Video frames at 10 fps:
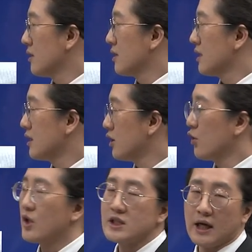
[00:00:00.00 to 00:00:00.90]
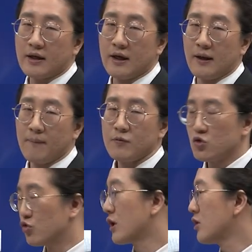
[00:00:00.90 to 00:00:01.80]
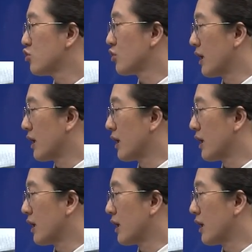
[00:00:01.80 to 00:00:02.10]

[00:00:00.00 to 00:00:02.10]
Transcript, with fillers: flapless surgery, we need to do